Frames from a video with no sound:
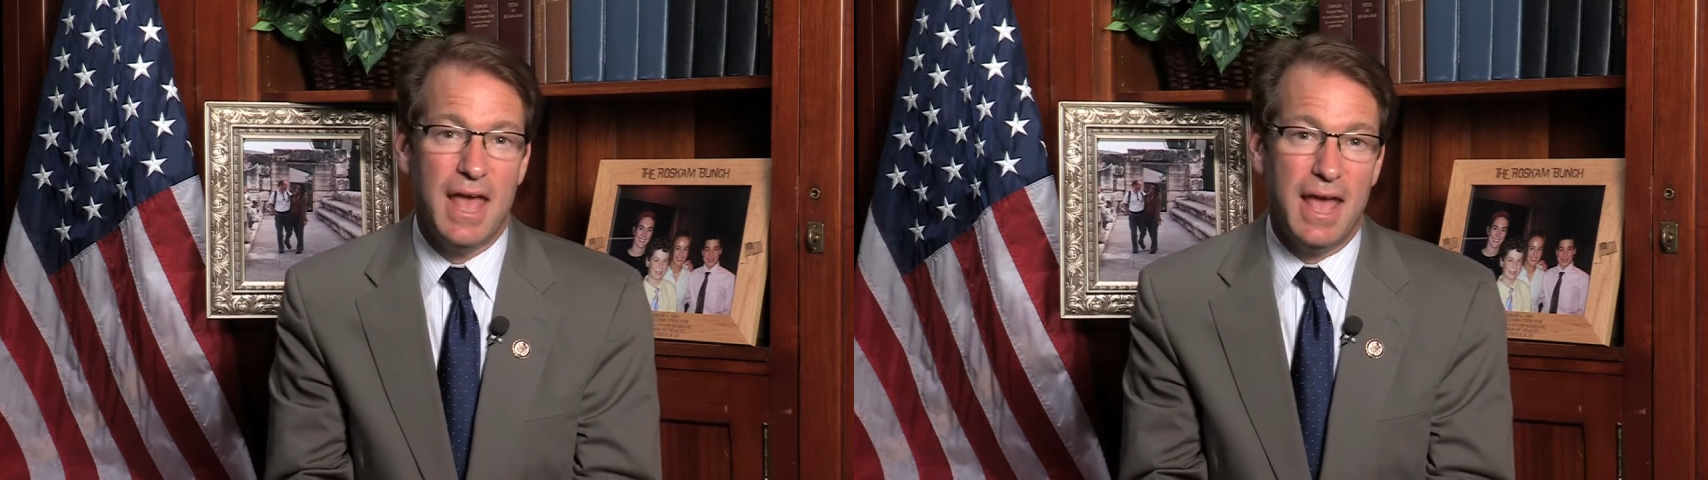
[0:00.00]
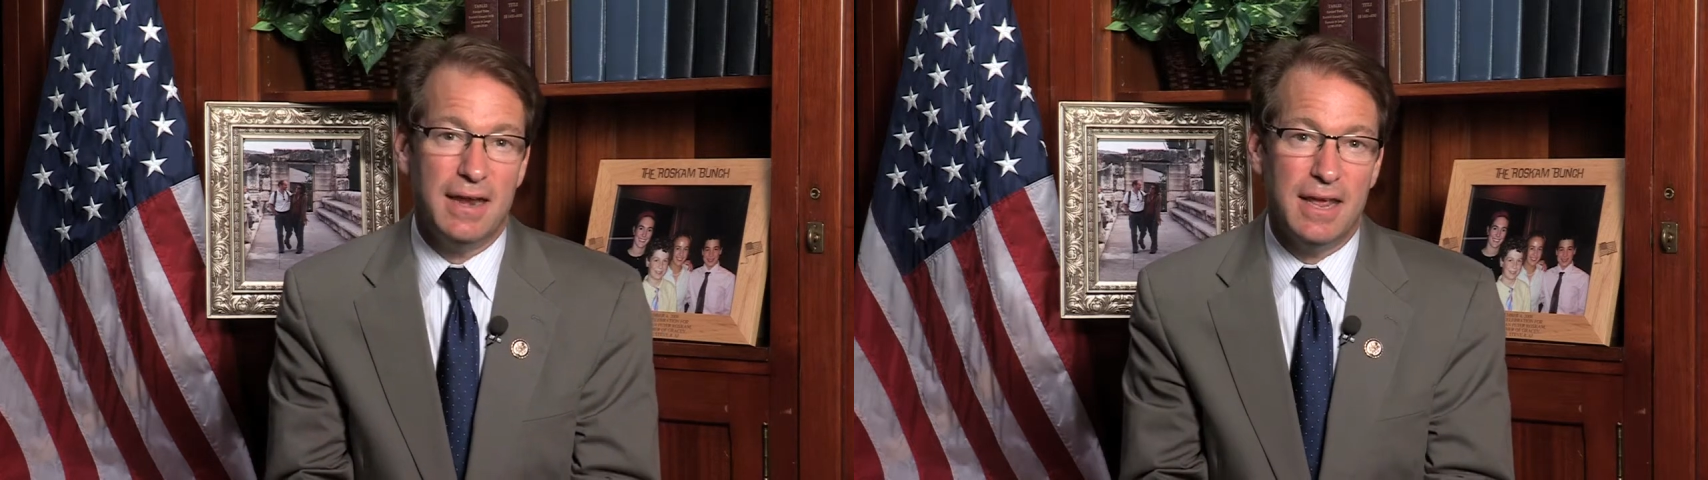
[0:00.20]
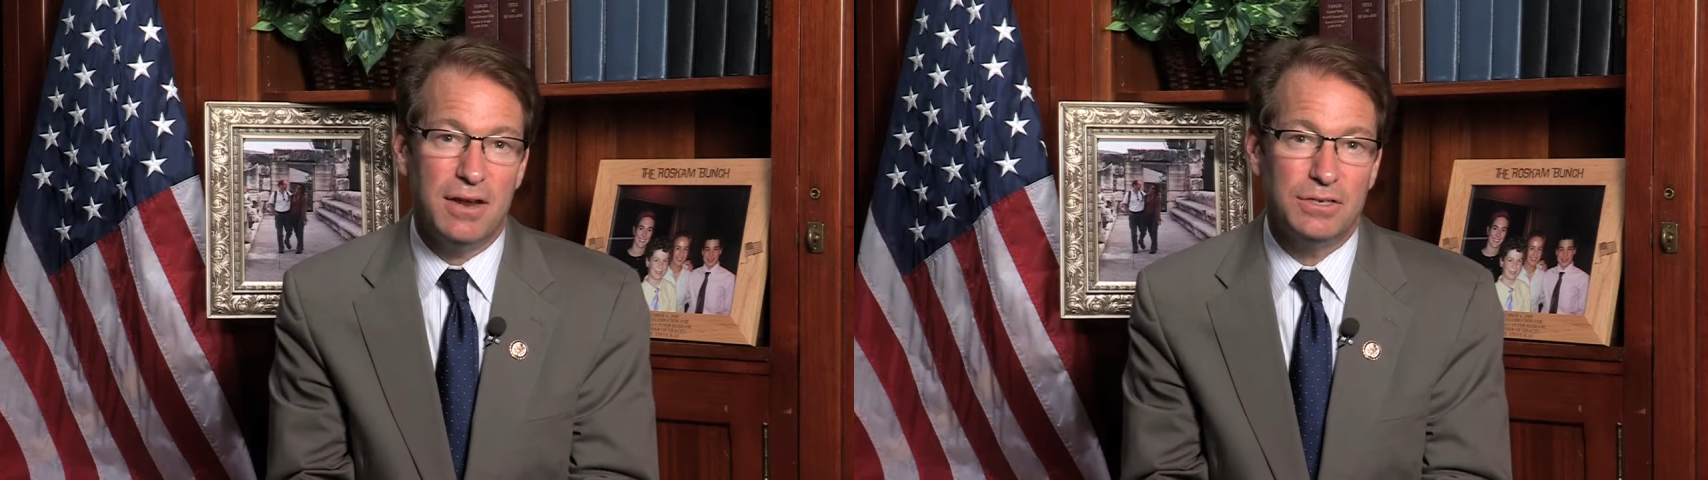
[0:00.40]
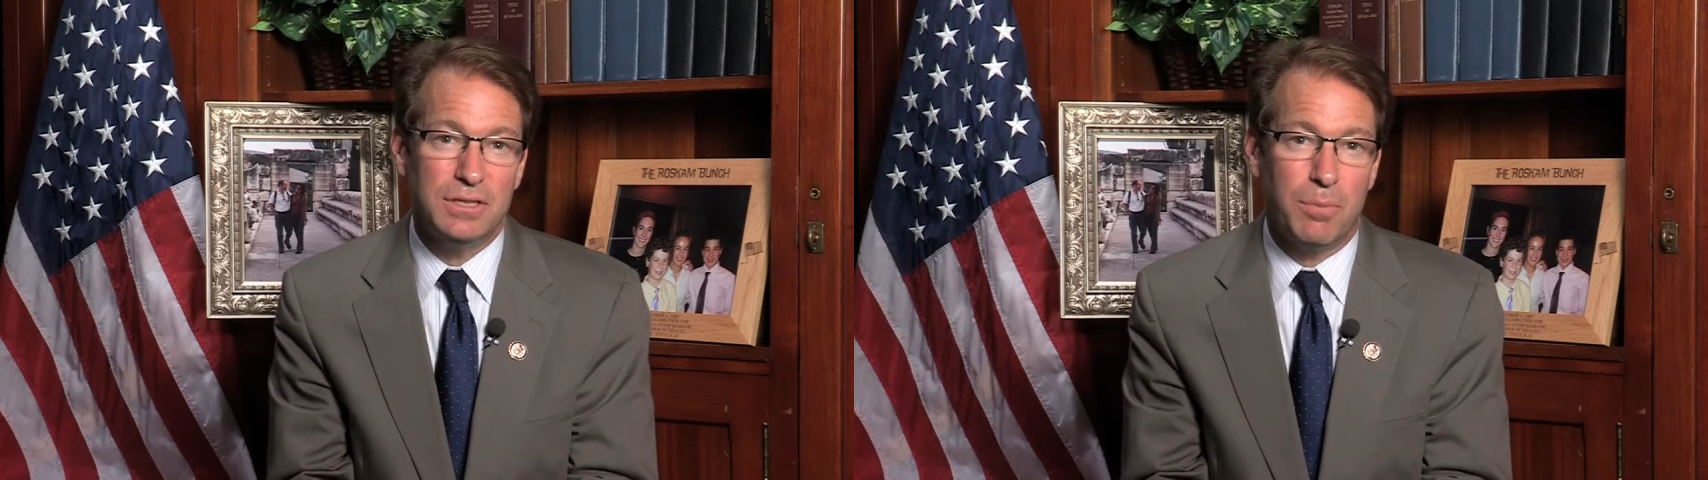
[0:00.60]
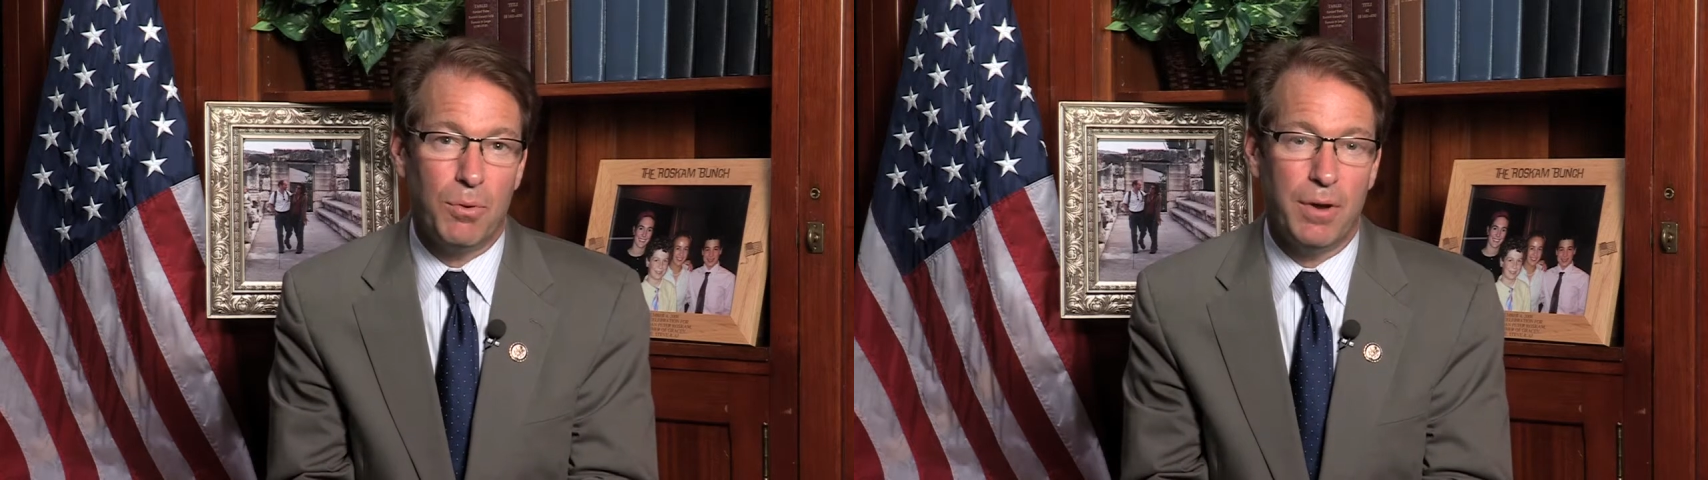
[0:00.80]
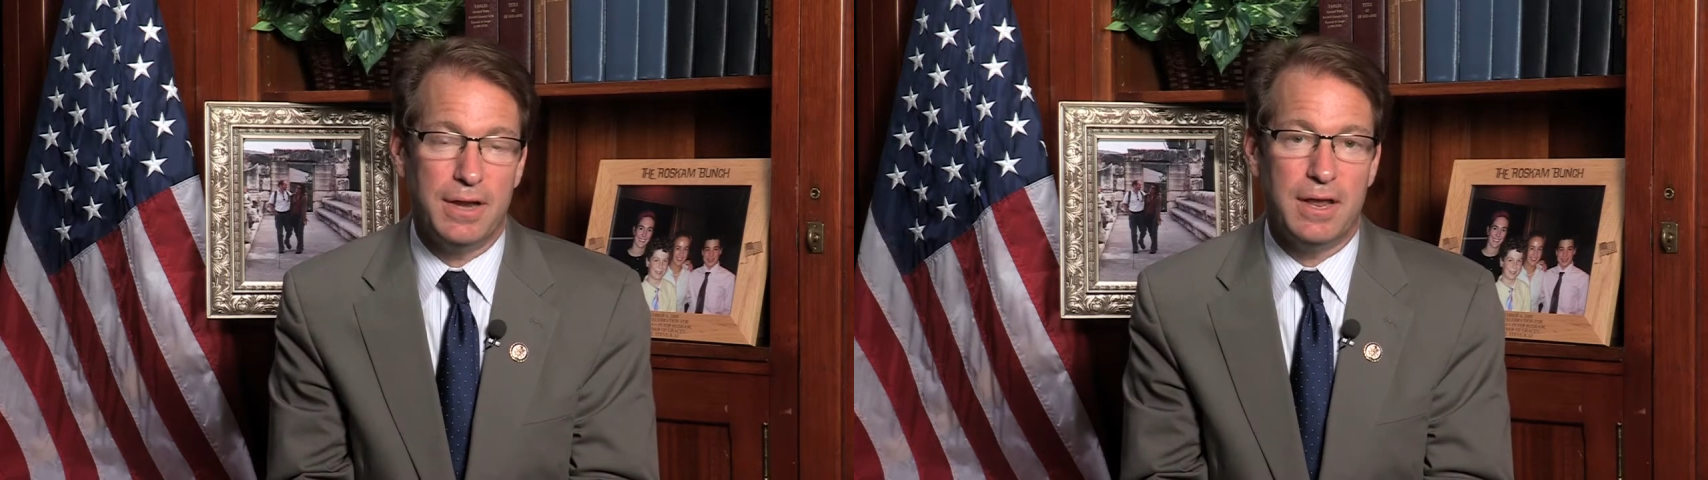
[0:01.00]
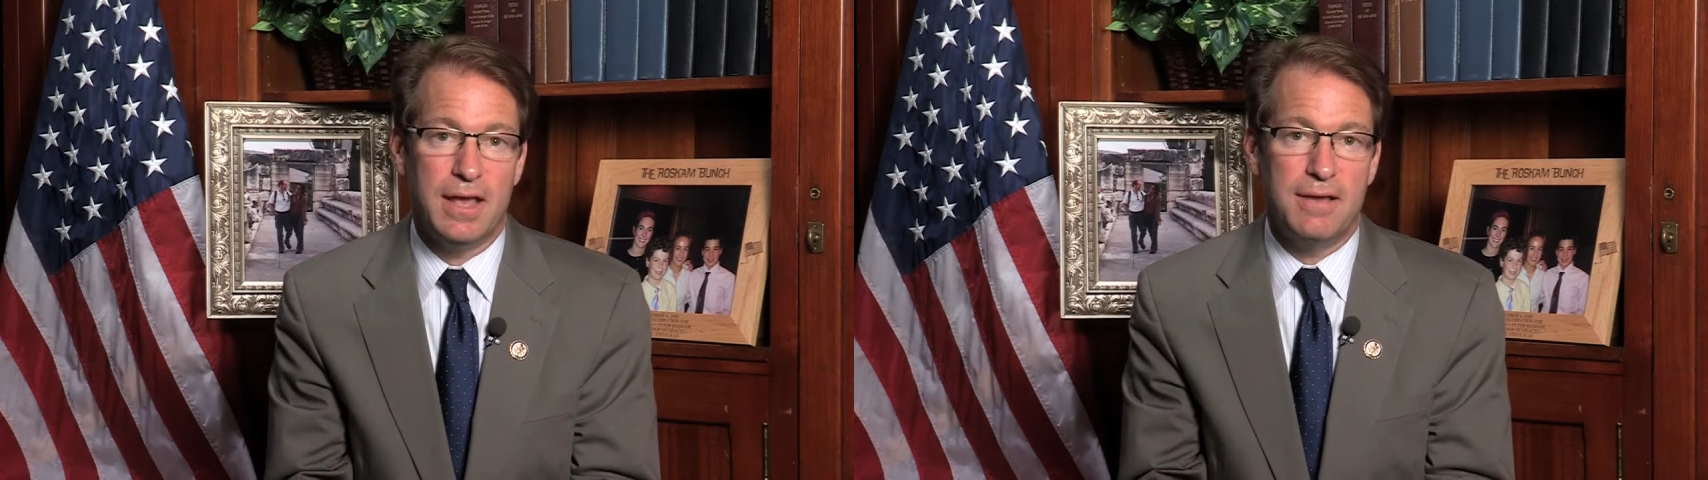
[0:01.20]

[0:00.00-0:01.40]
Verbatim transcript: And here's the point